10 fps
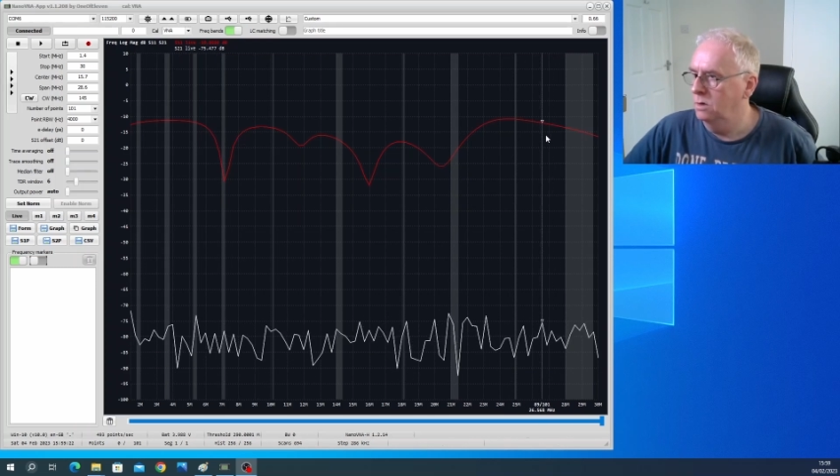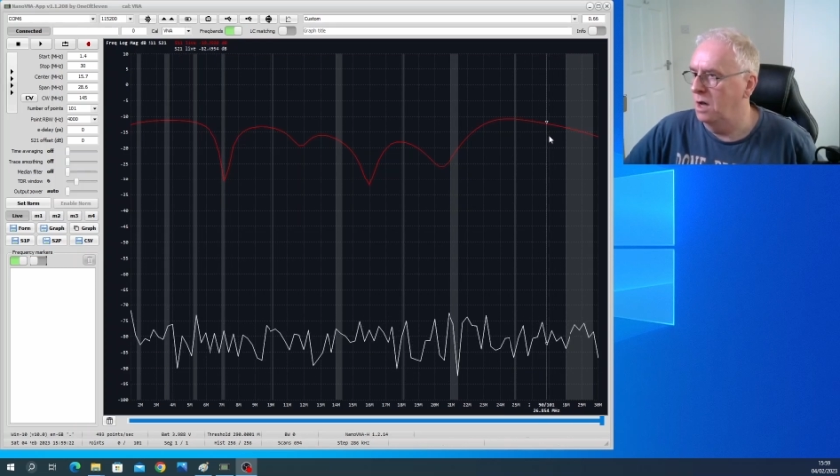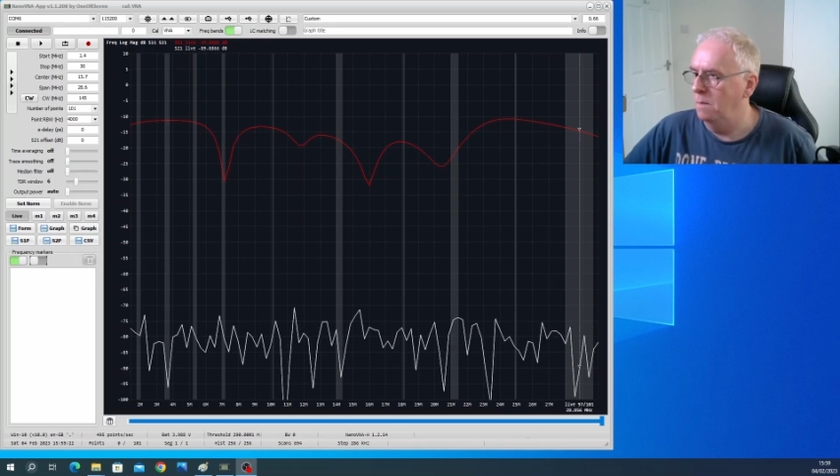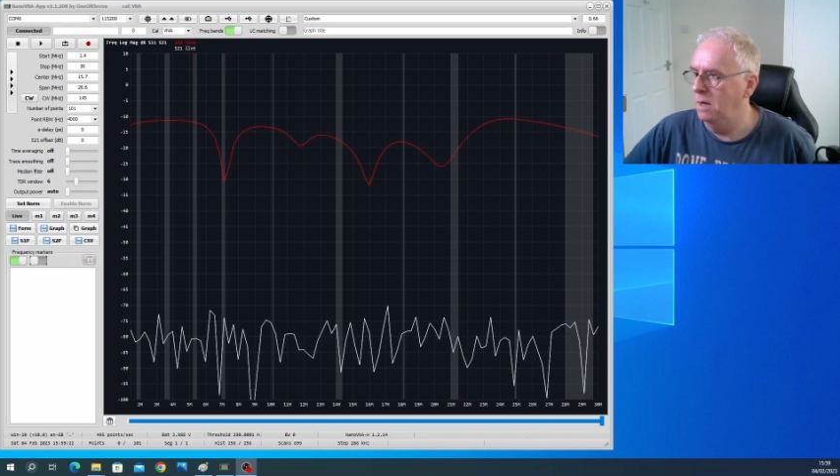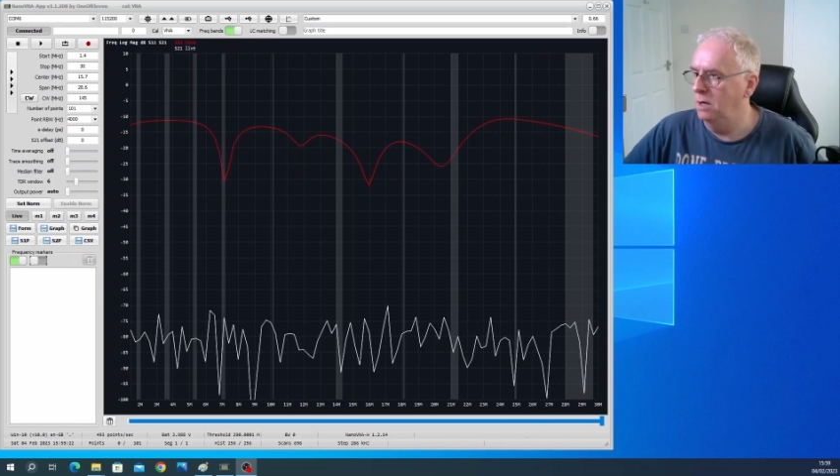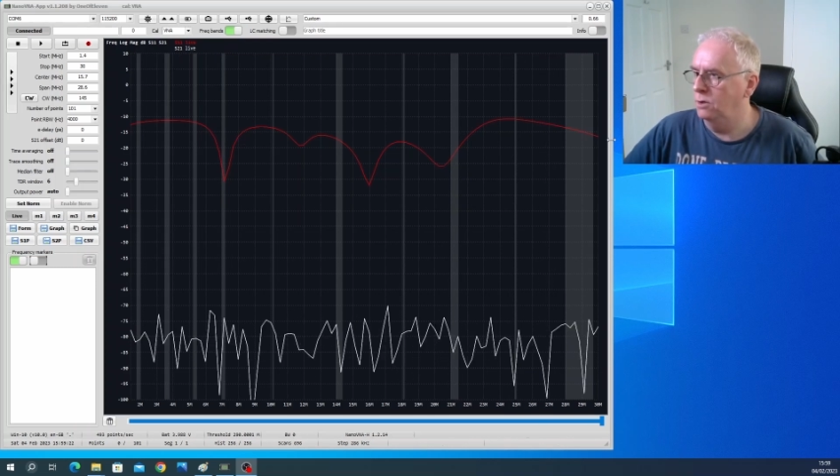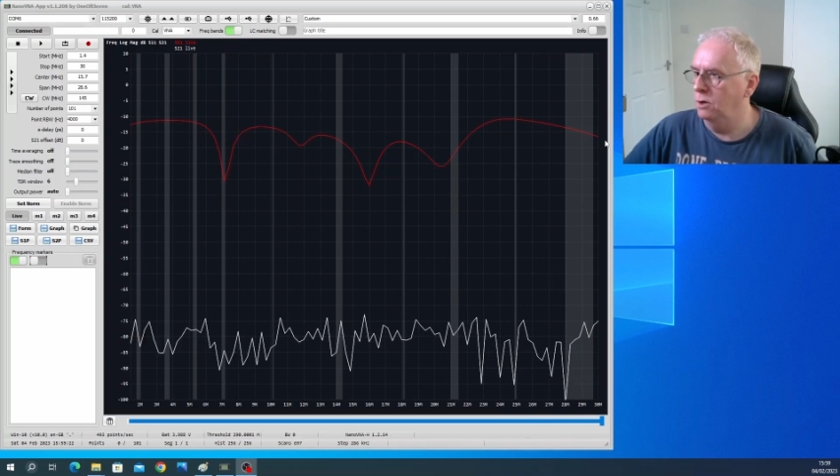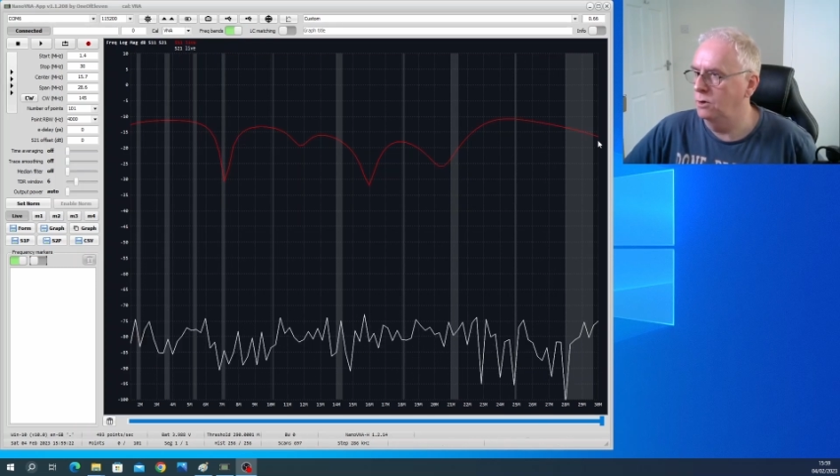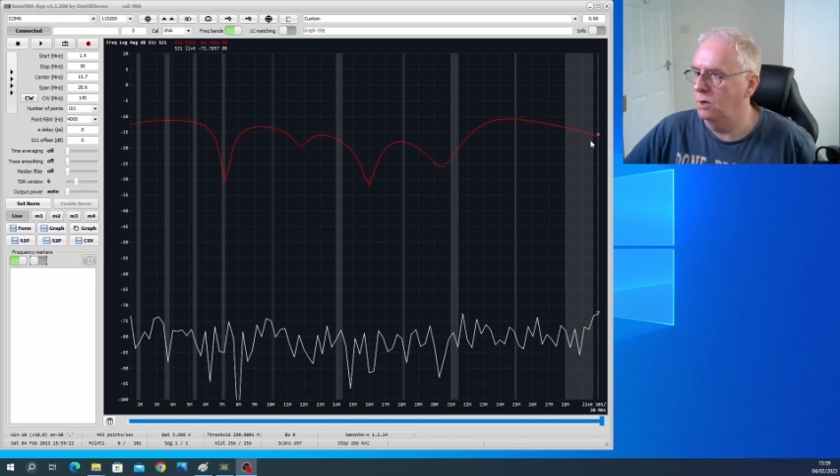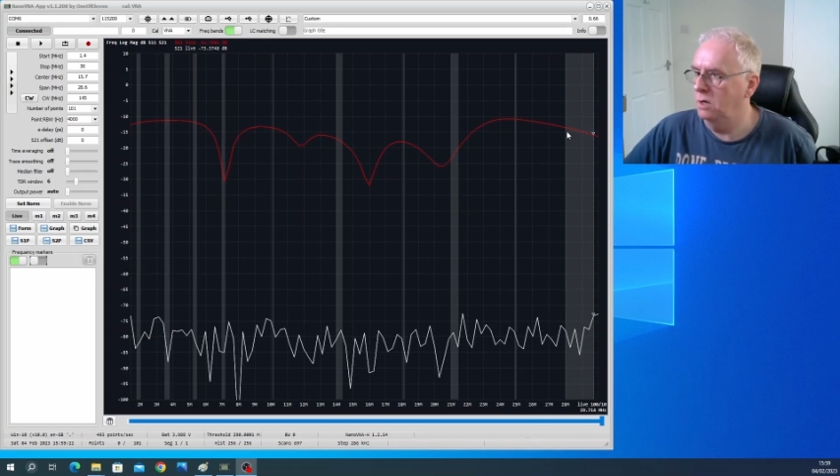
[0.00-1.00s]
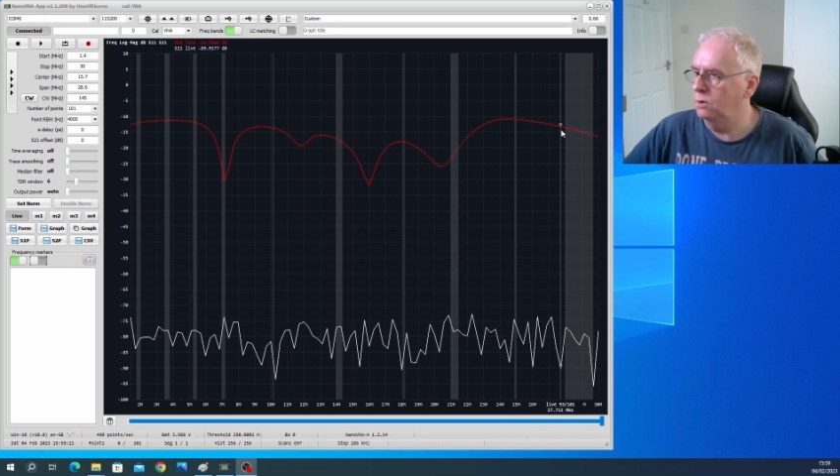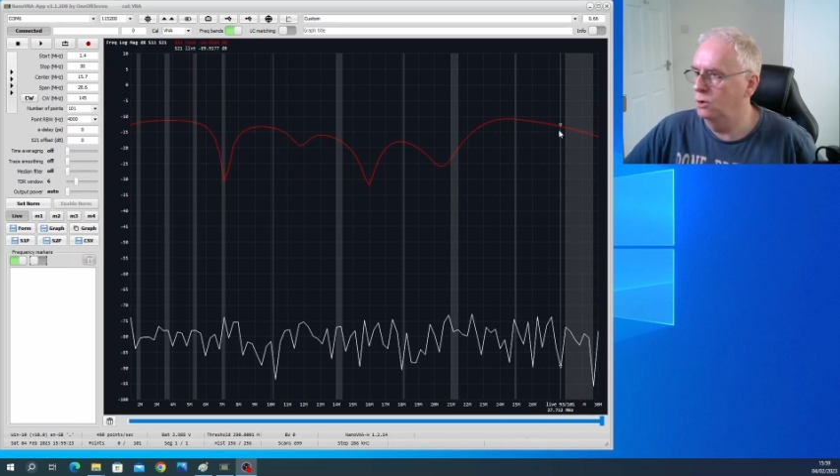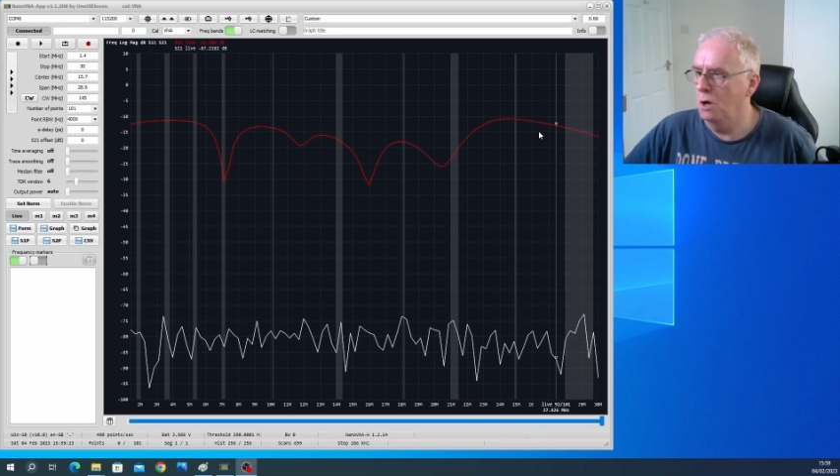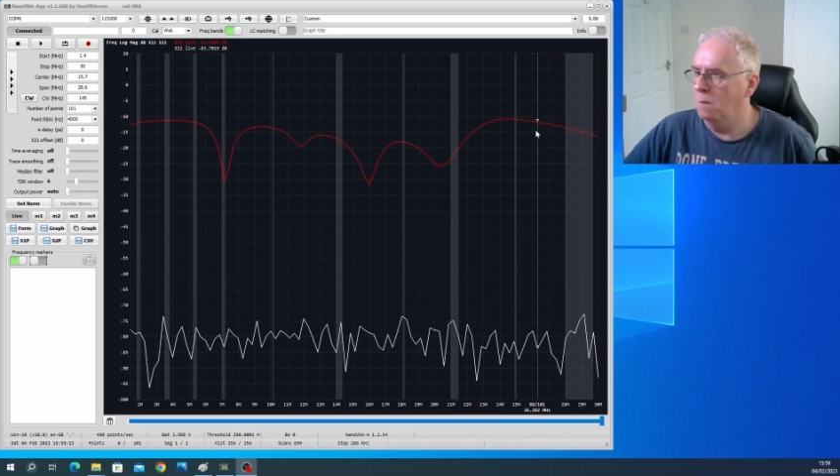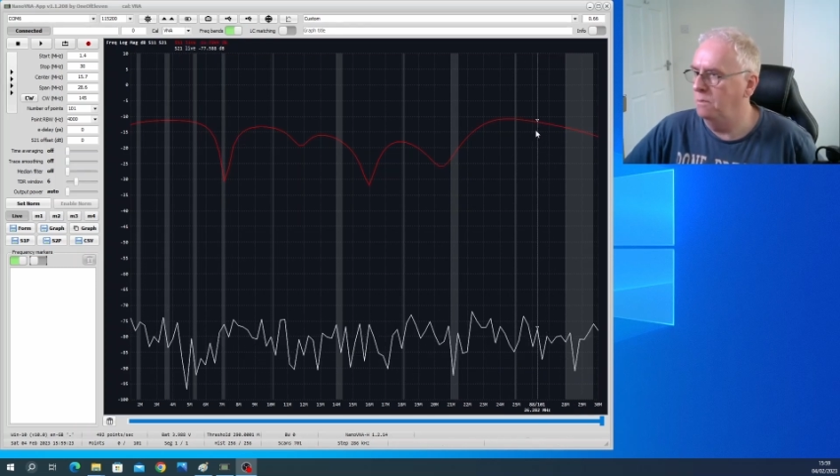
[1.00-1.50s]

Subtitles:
10 metres does not